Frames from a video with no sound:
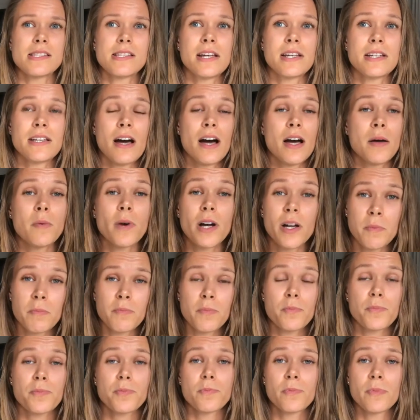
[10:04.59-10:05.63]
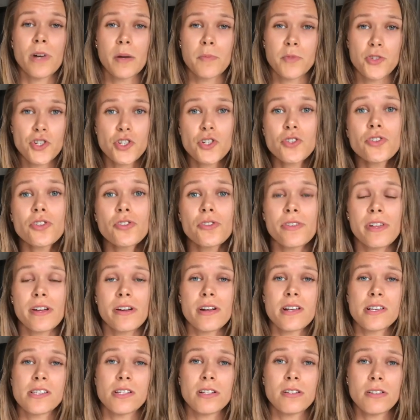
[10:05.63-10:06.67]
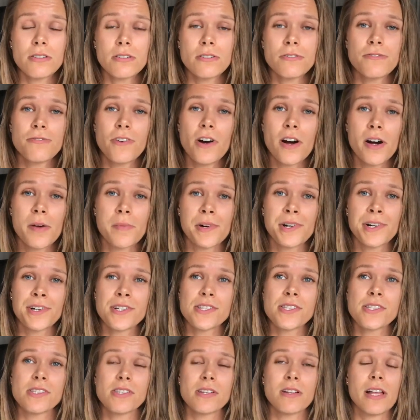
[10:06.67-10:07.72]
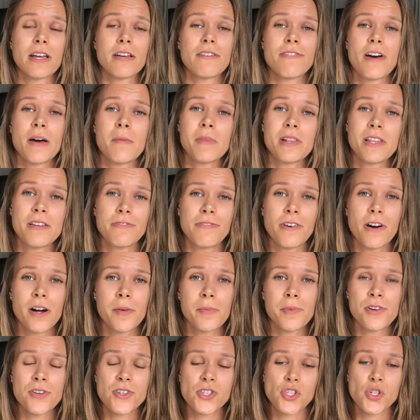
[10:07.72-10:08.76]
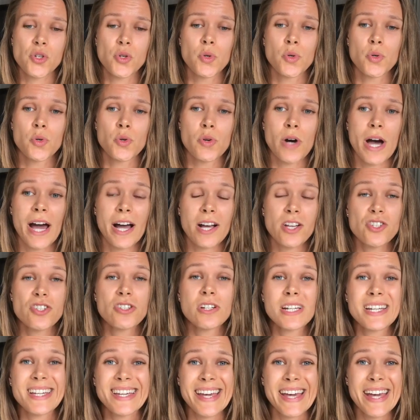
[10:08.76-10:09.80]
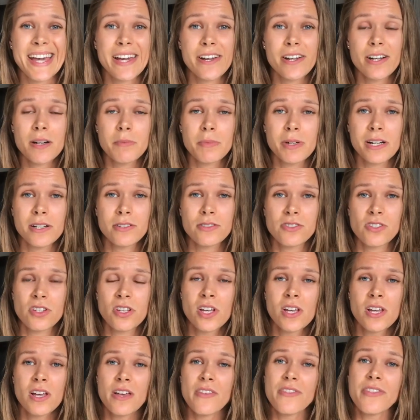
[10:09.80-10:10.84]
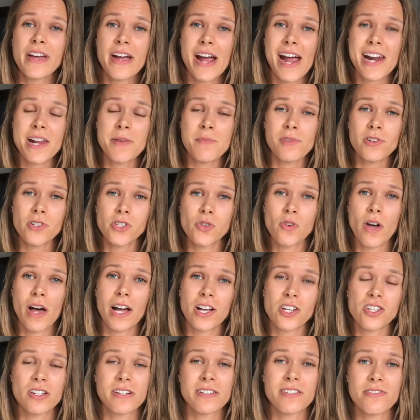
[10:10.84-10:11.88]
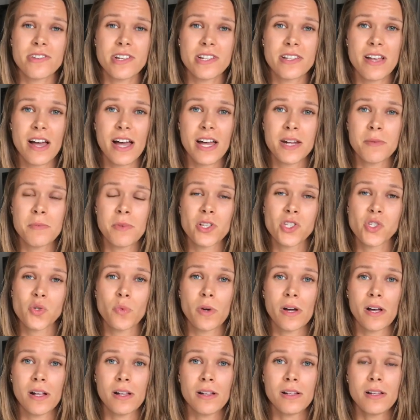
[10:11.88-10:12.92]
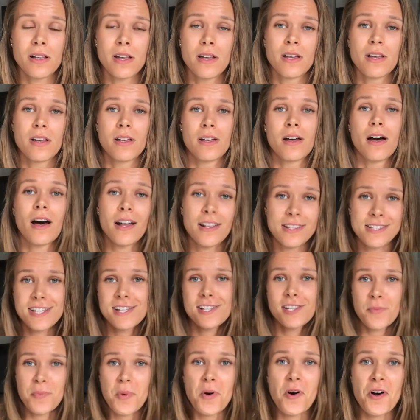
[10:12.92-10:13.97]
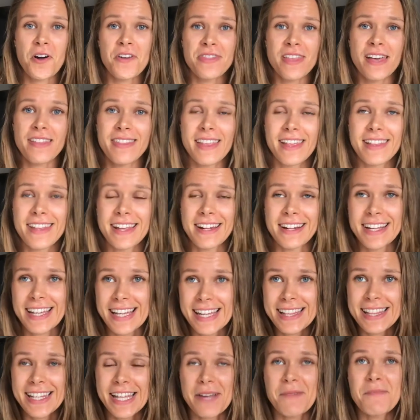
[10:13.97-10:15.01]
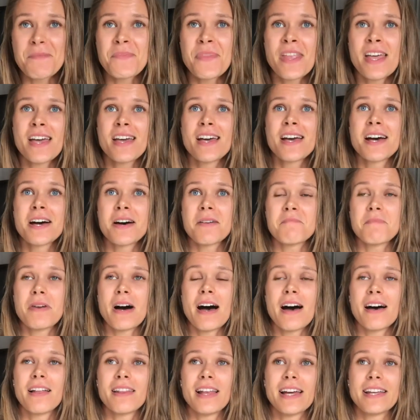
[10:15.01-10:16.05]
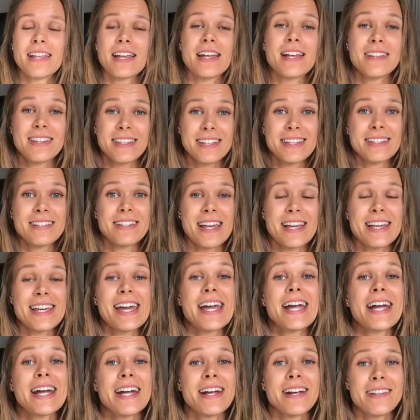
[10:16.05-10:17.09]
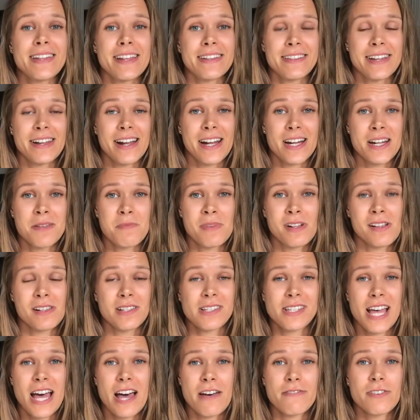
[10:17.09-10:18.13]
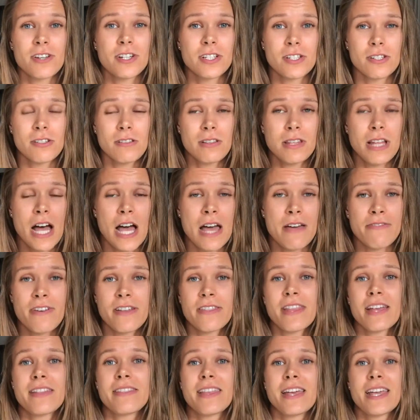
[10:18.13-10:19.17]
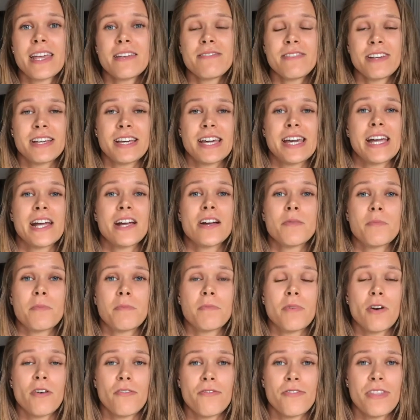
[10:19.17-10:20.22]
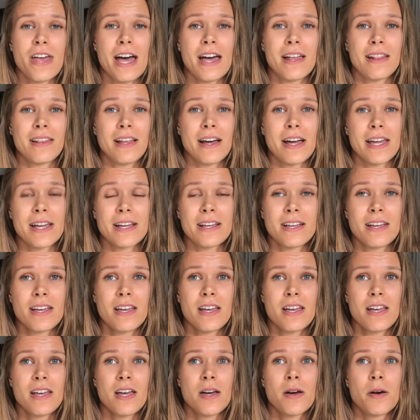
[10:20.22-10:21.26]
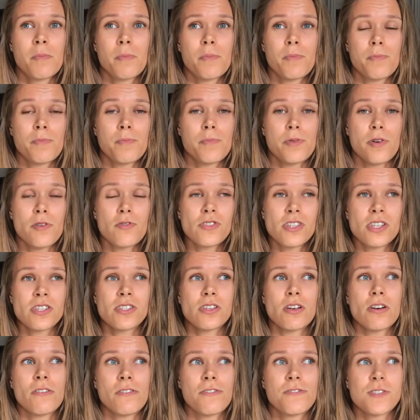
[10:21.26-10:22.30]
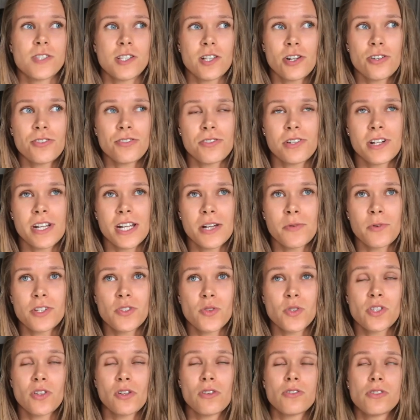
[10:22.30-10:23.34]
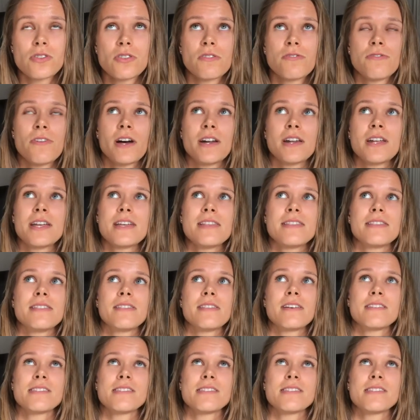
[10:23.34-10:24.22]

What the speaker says: Like I'm sure there is a lot of farmers, like family farmers, who actually care about their animals, who actually treat the animals well until the point that they then kill them. But like they care that their animals have a good life, and that they even care of that like process of slaughtering, which was also funny.